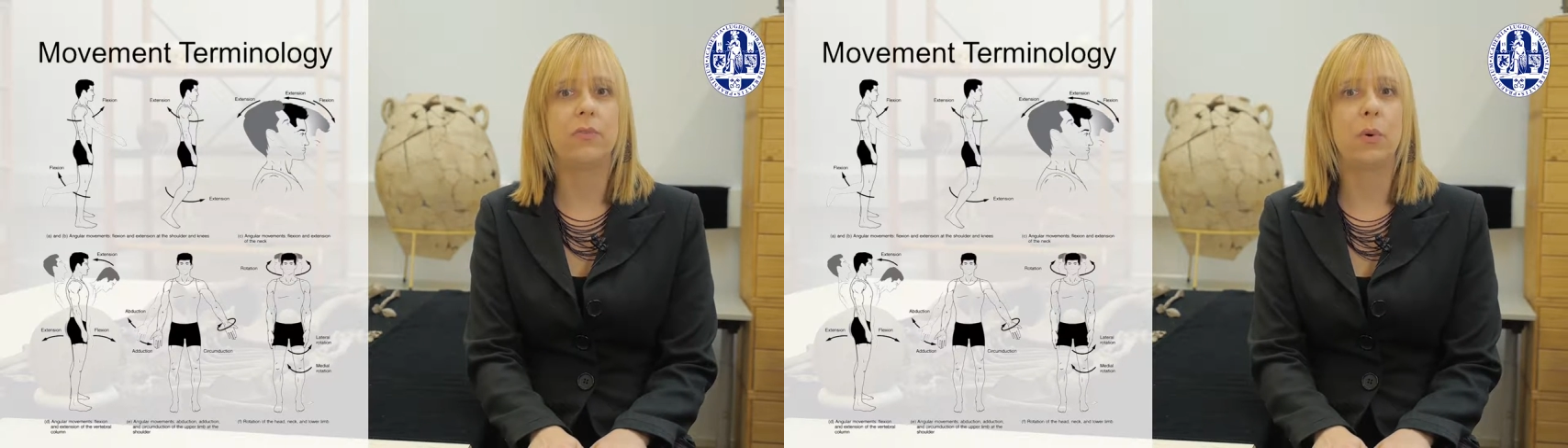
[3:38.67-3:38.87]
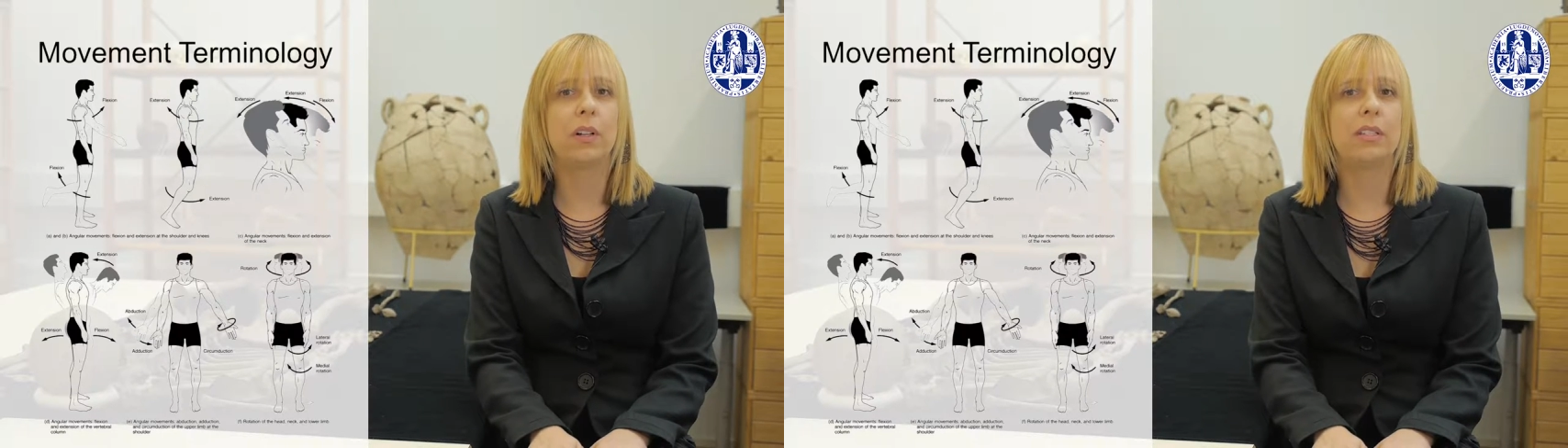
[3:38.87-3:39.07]

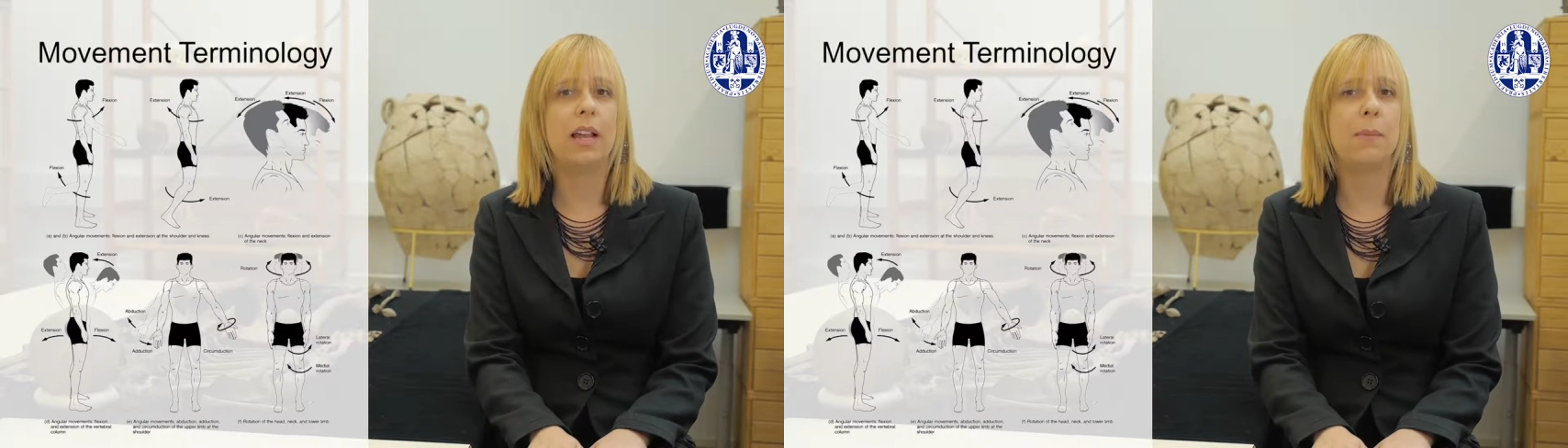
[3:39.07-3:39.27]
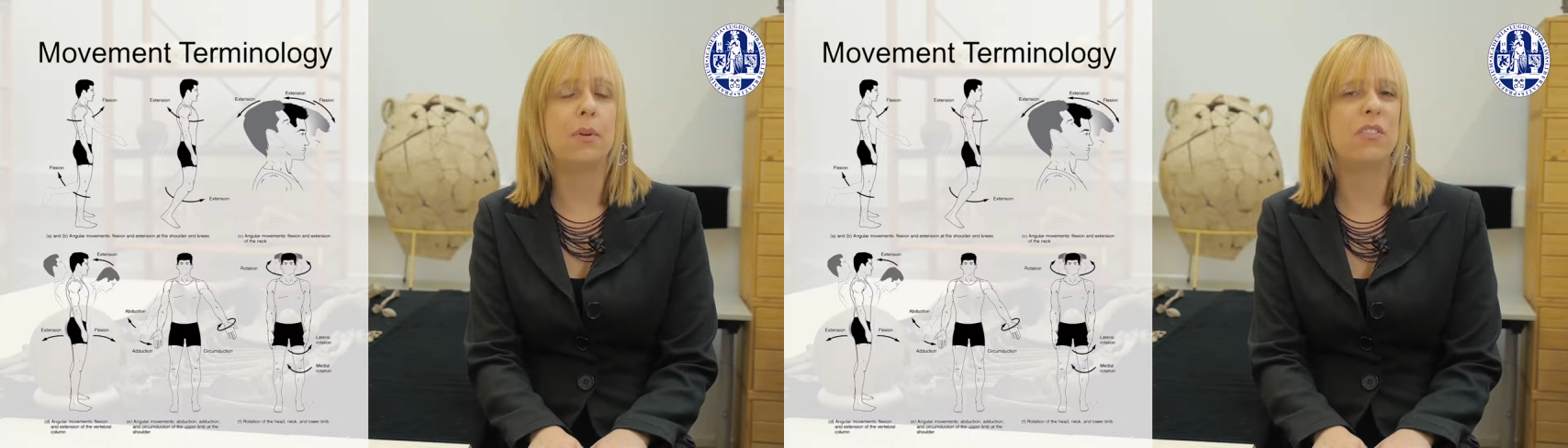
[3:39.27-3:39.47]
for
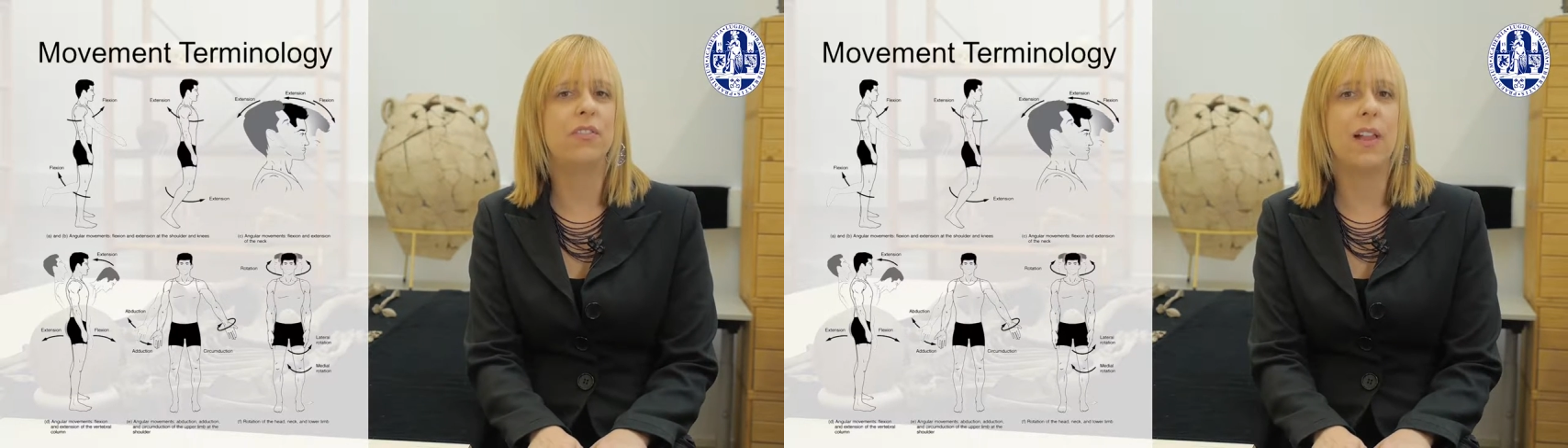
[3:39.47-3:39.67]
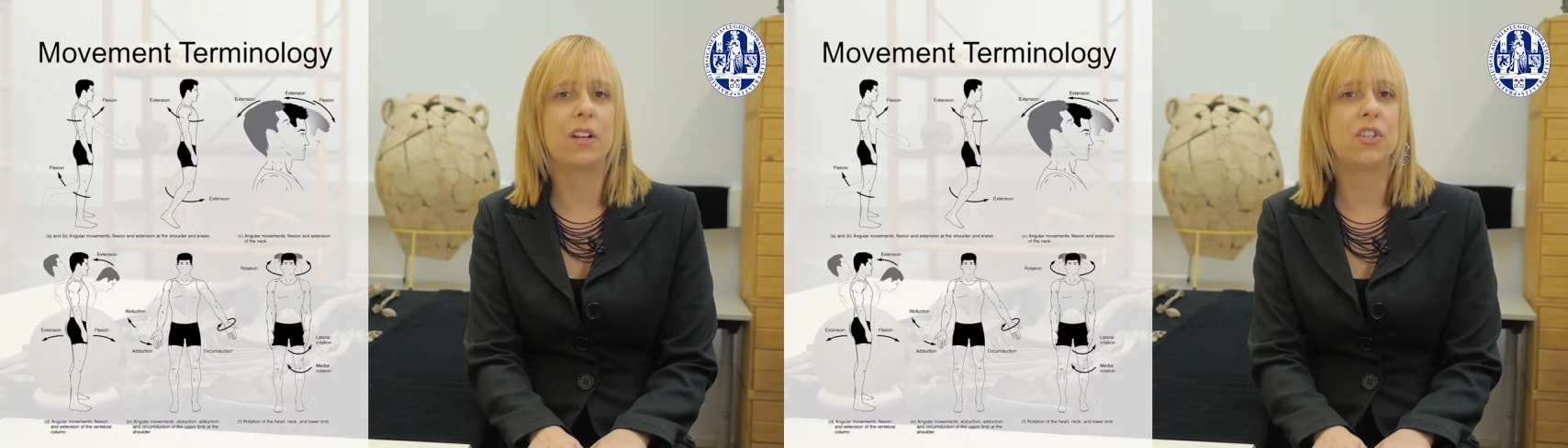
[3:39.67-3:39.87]
example,
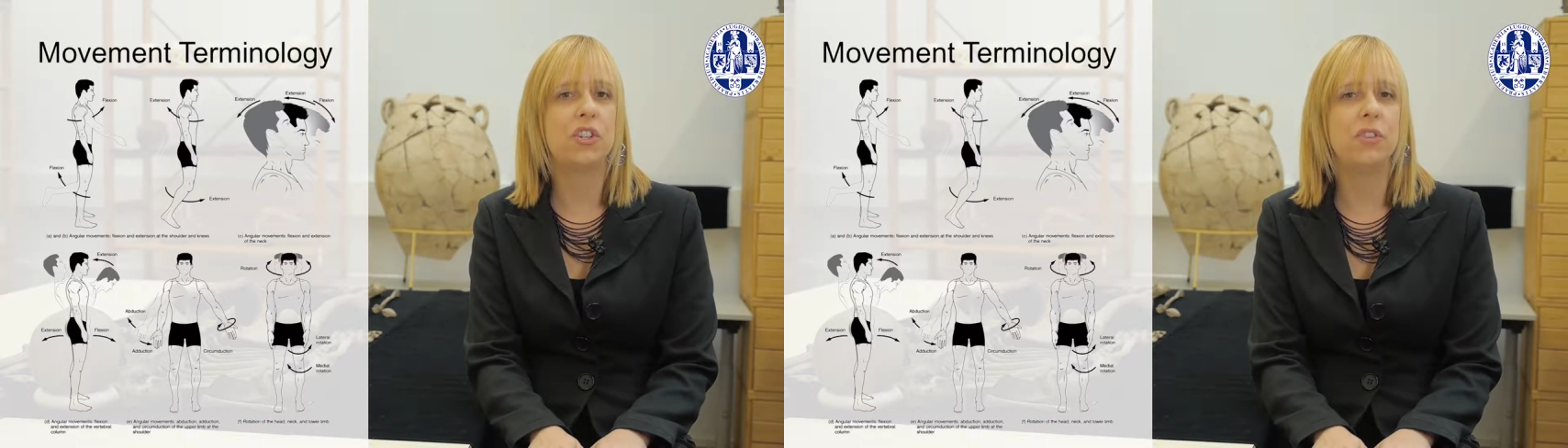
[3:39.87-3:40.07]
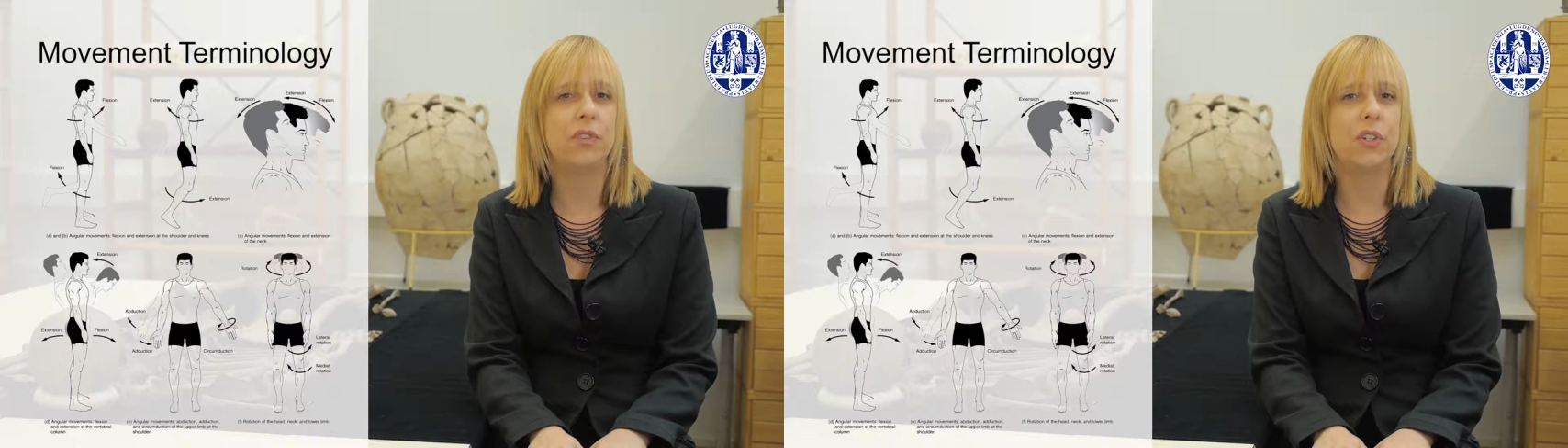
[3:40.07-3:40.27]

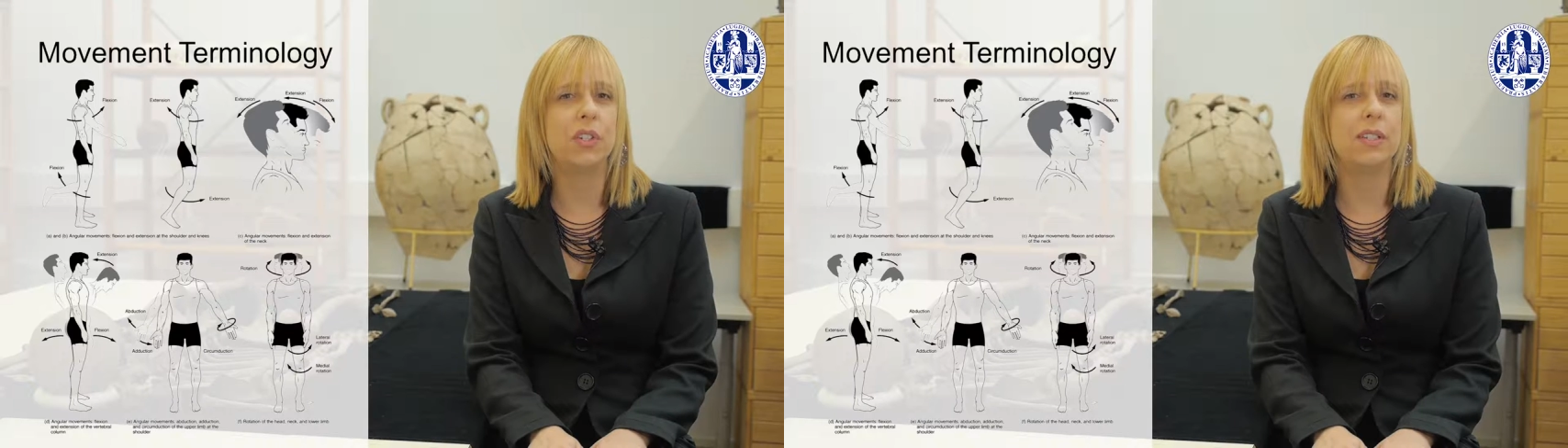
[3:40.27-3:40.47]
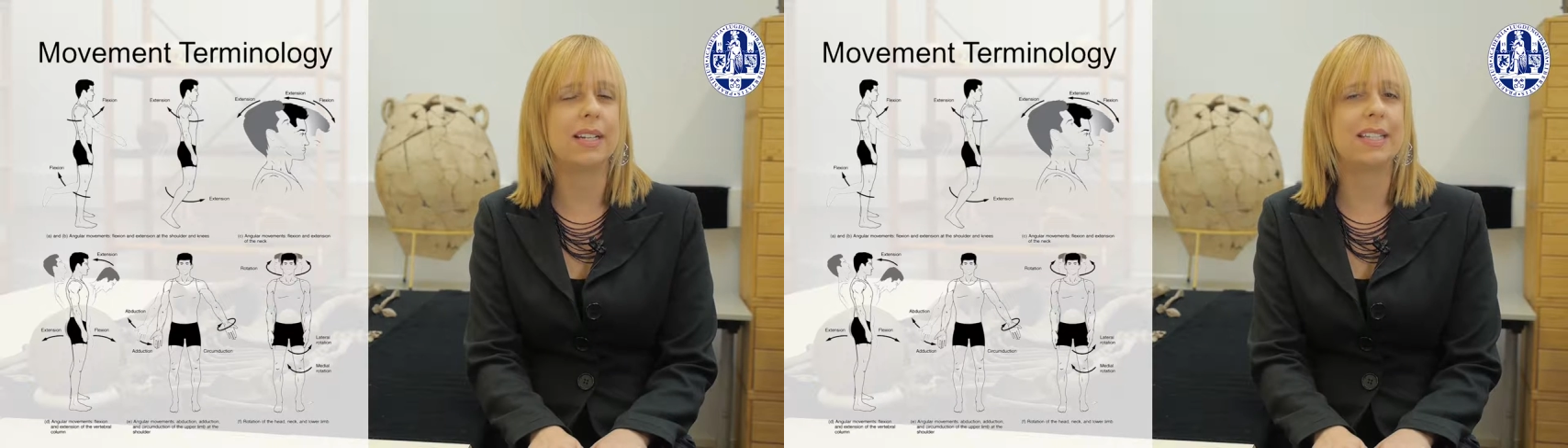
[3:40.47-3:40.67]
flexion
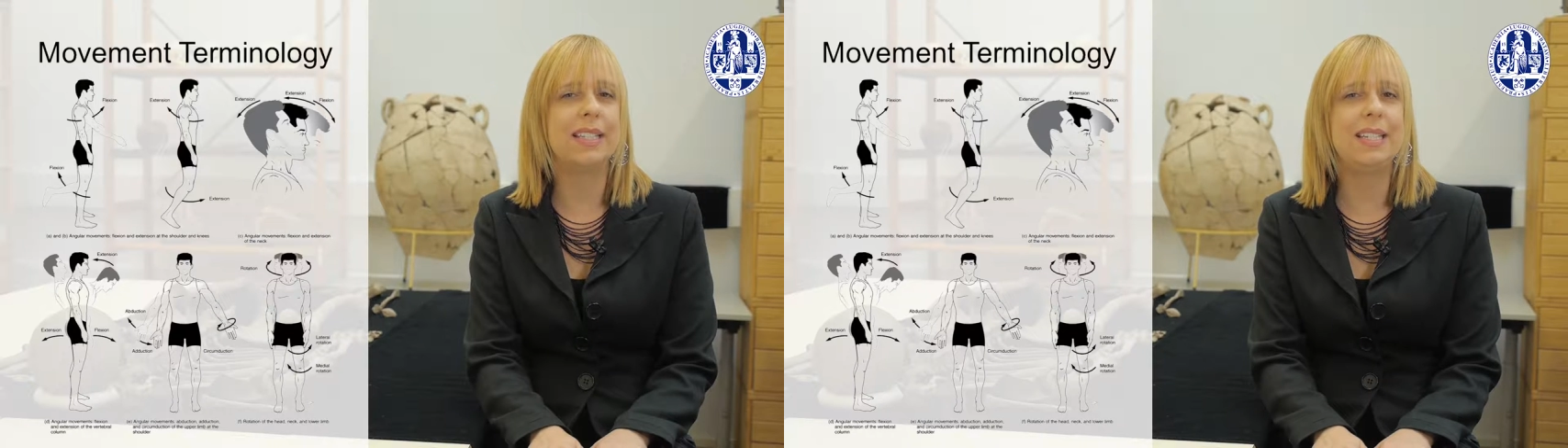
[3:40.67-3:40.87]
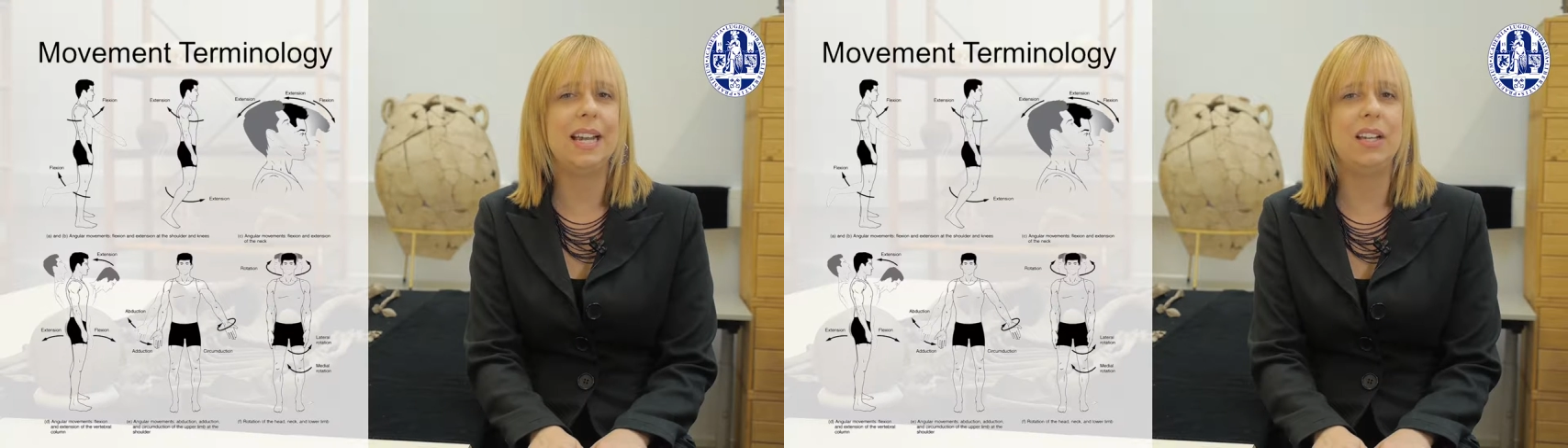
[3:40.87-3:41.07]
versus
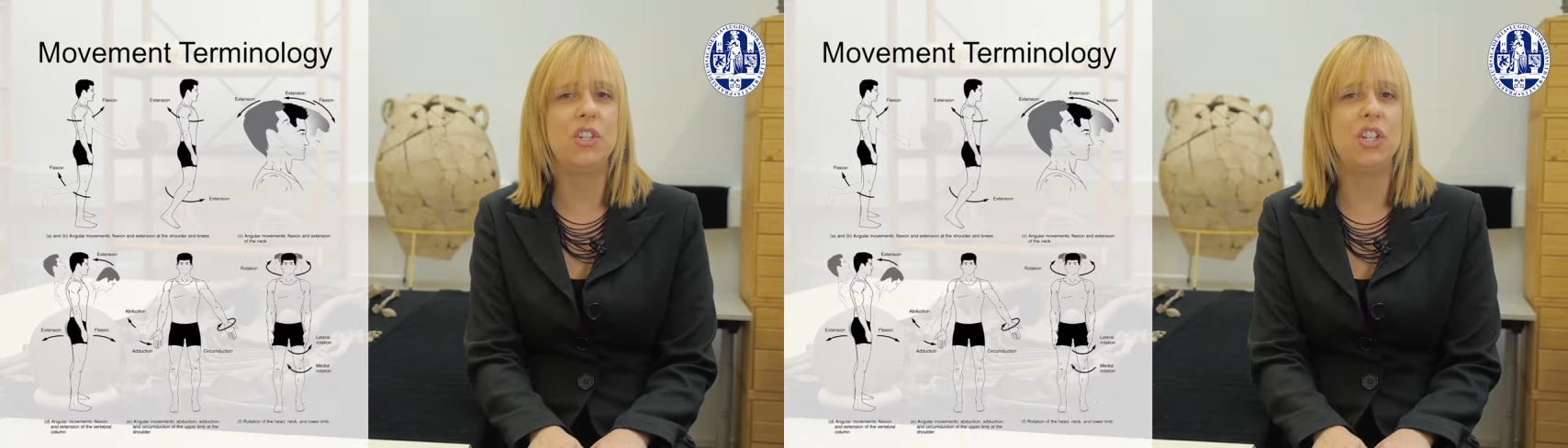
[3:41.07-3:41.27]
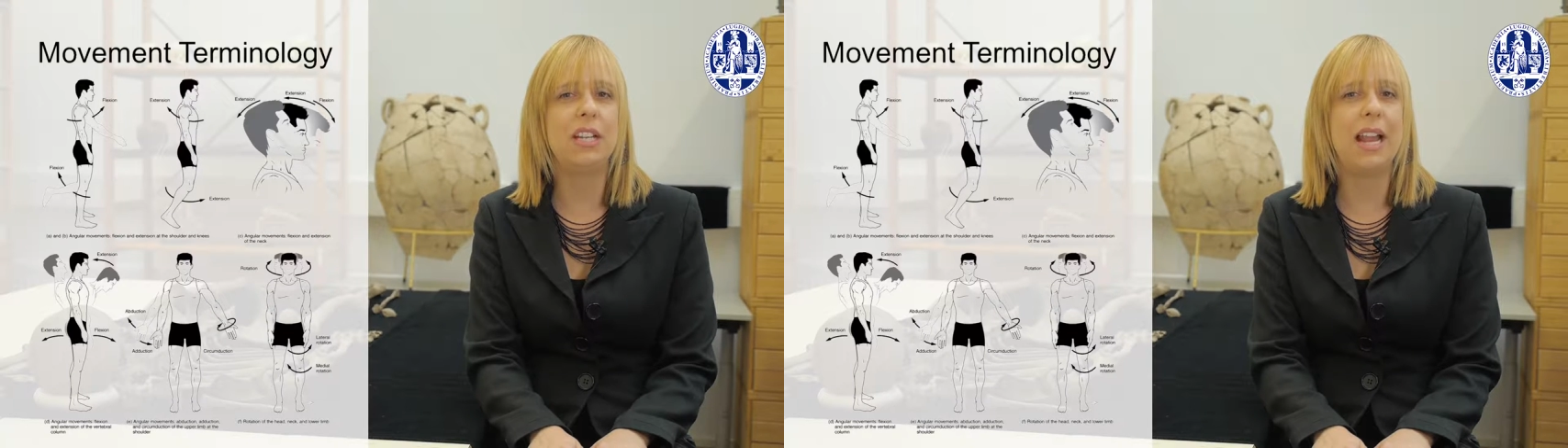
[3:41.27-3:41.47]

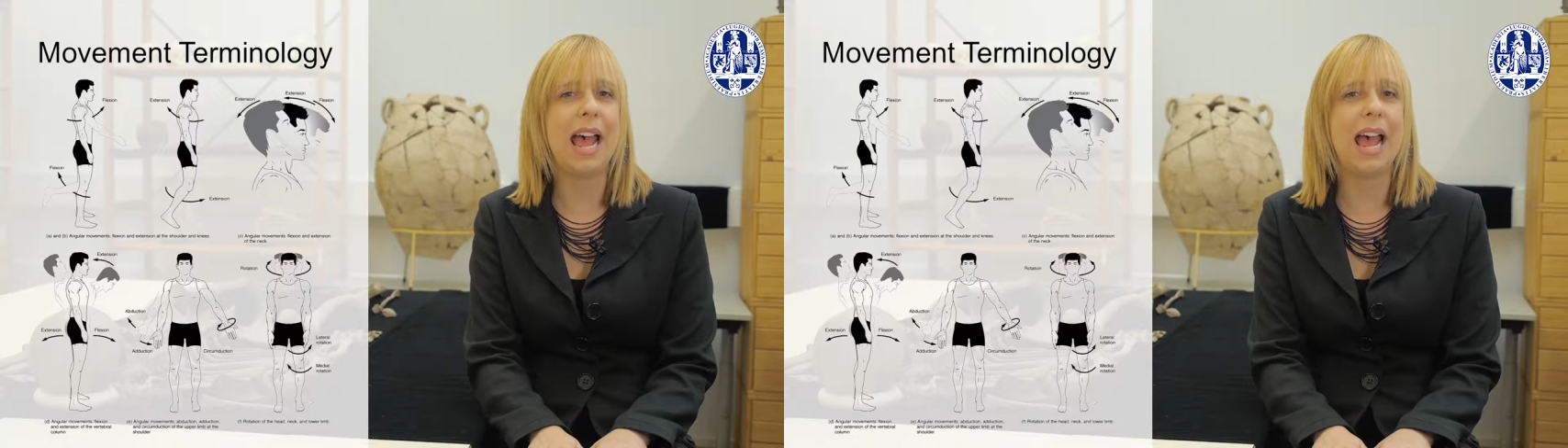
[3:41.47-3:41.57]
extension,